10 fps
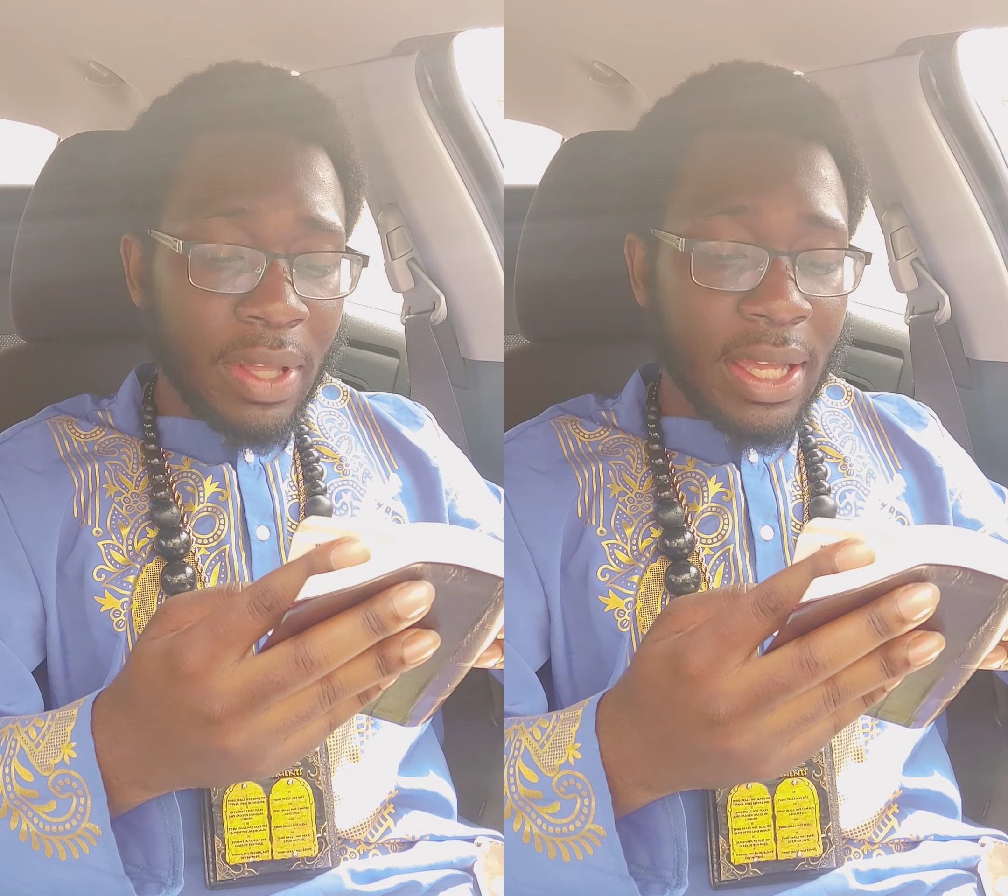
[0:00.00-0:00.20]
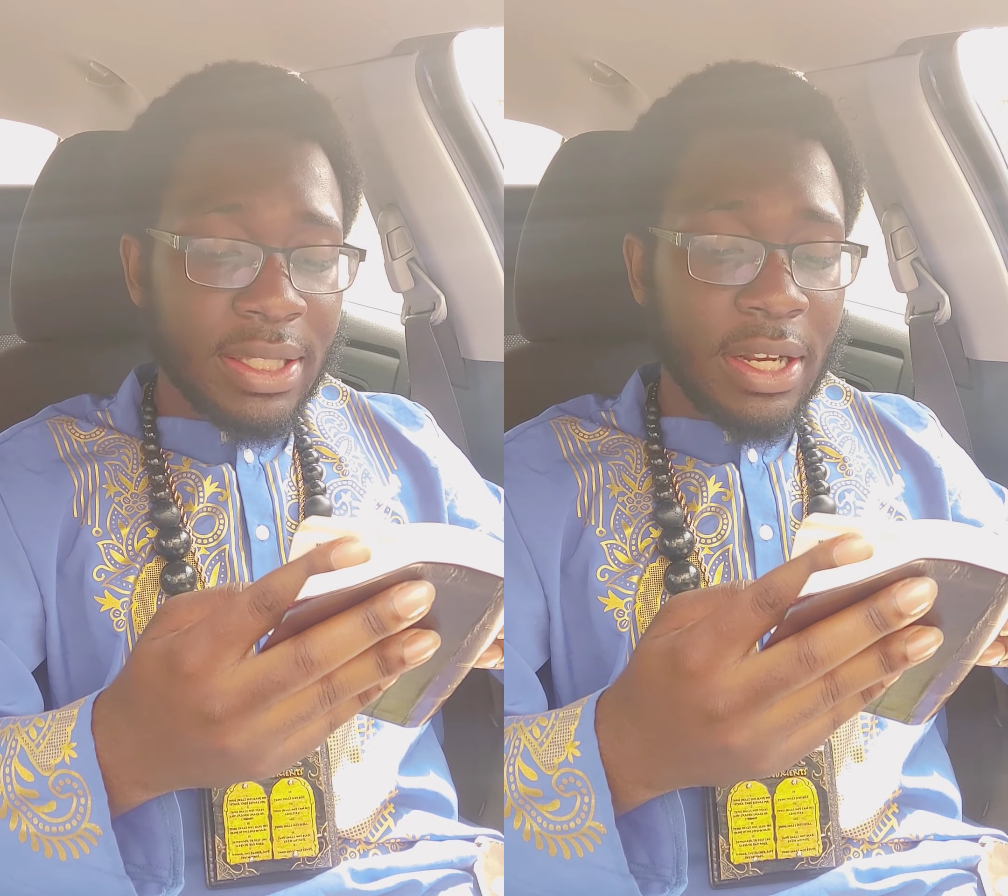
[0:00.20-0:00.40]

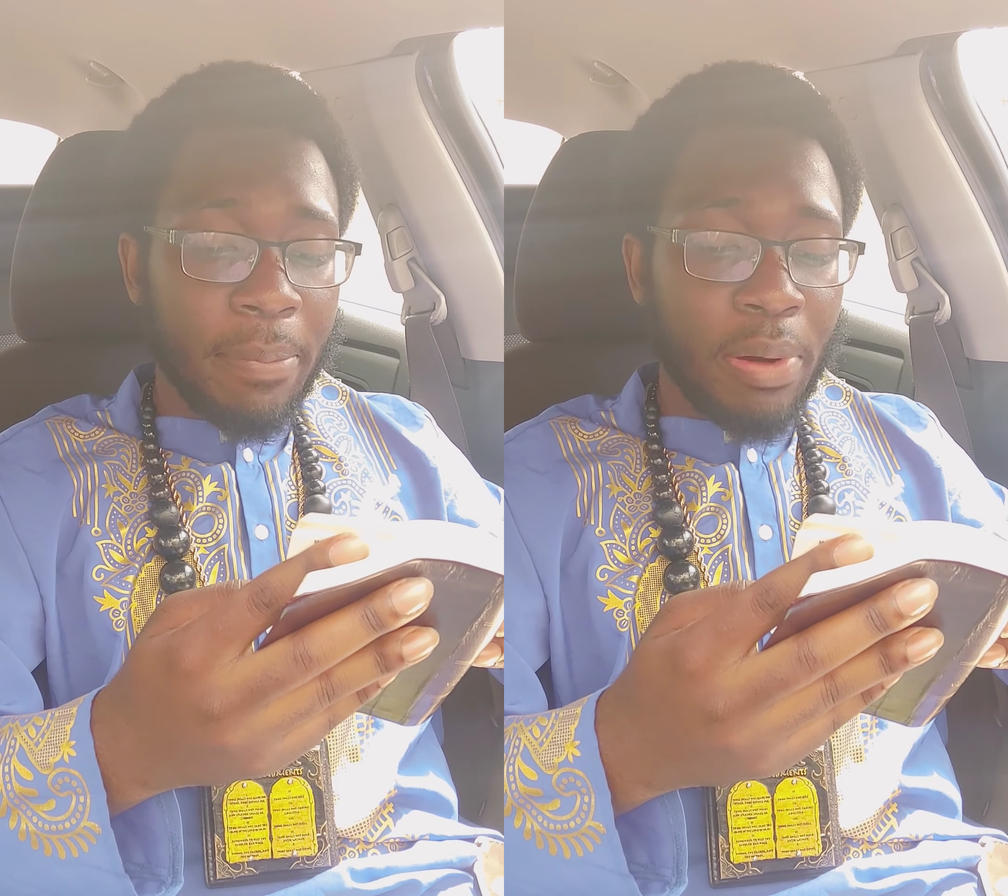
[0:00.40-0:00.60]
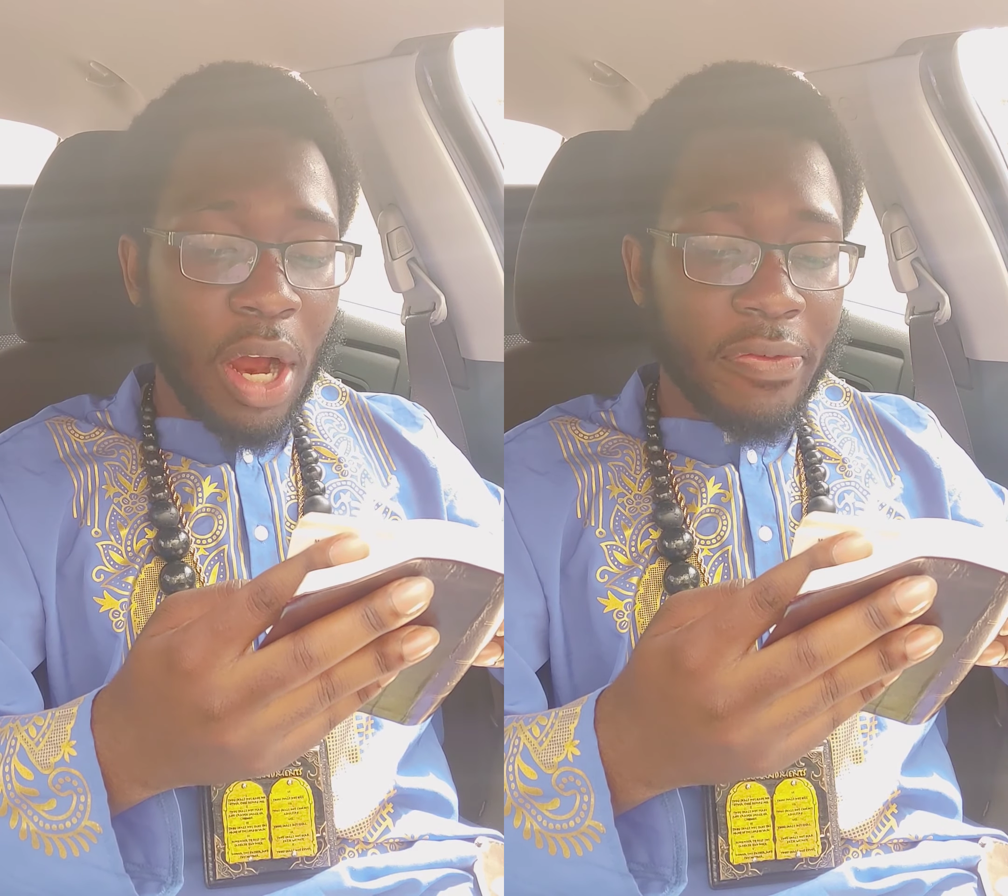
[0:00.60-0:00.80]
and to
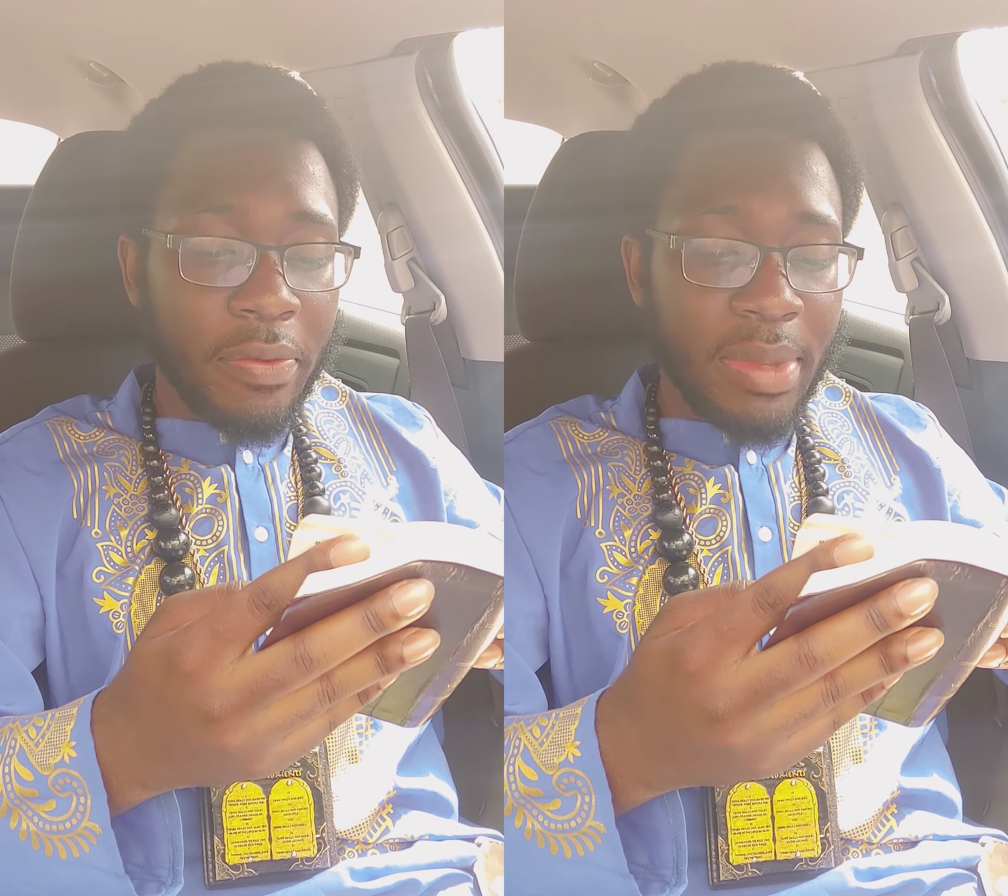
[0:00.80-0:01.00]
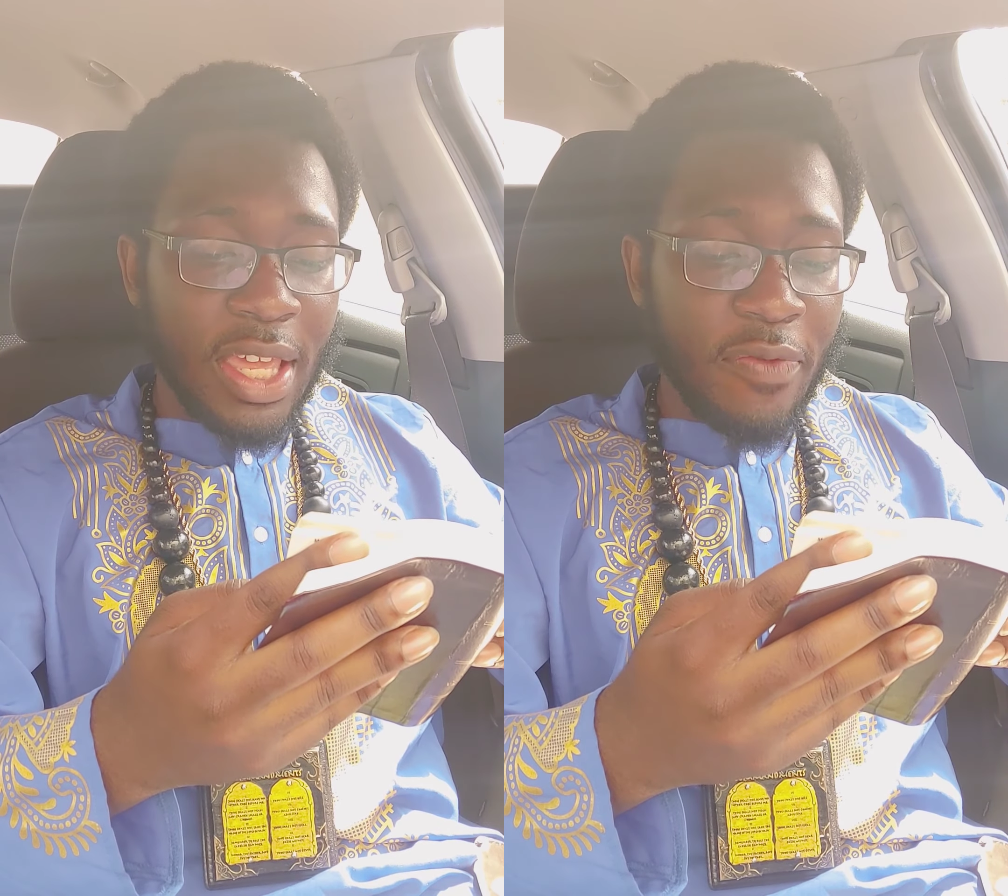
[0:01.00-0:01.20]
depart
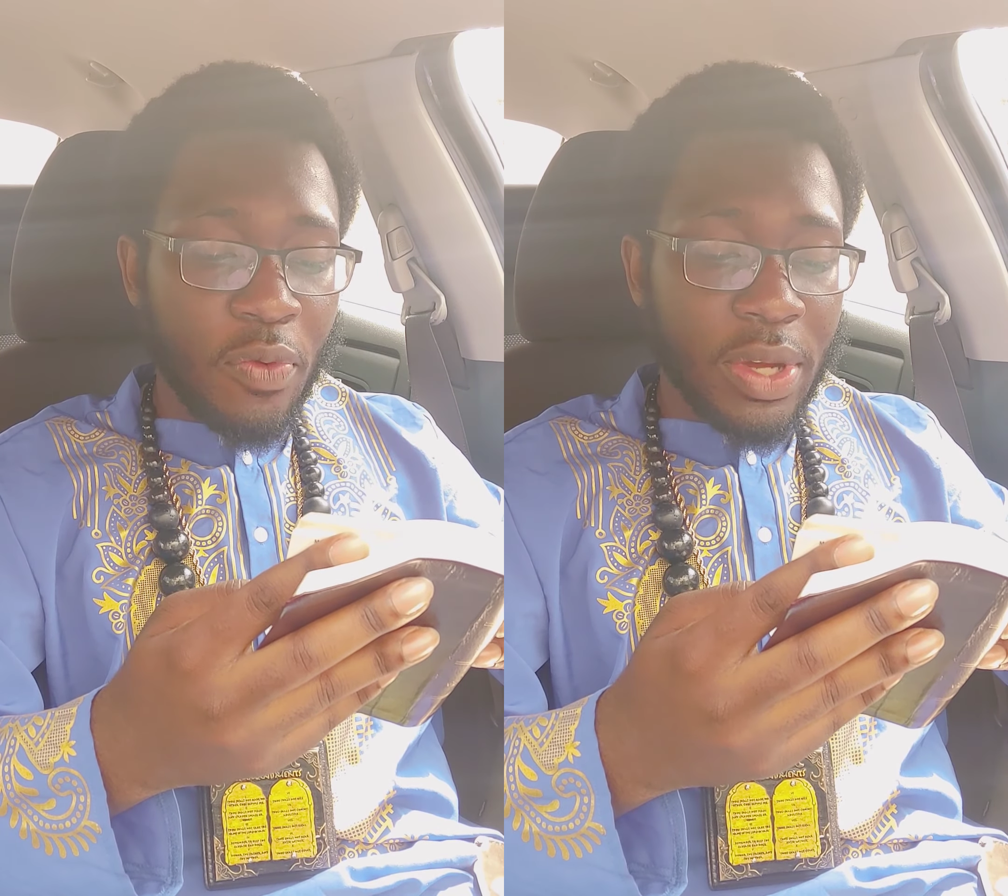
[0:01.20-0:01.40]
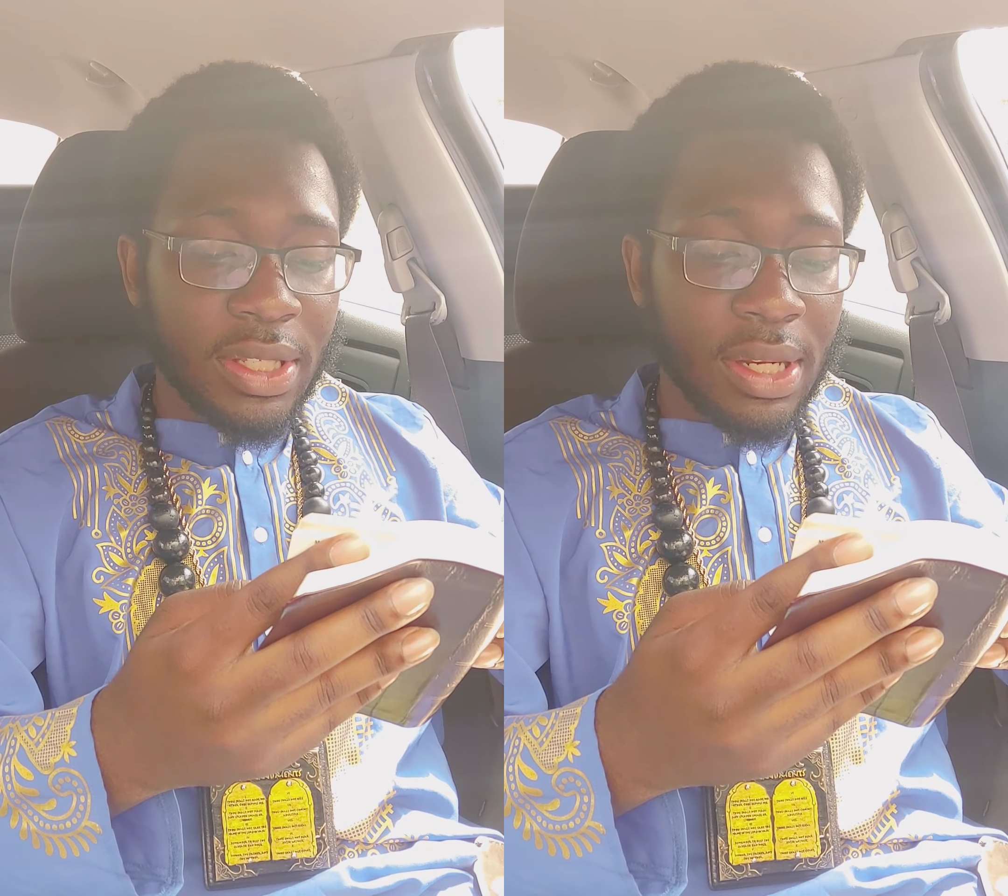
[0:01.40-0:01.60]
from evil is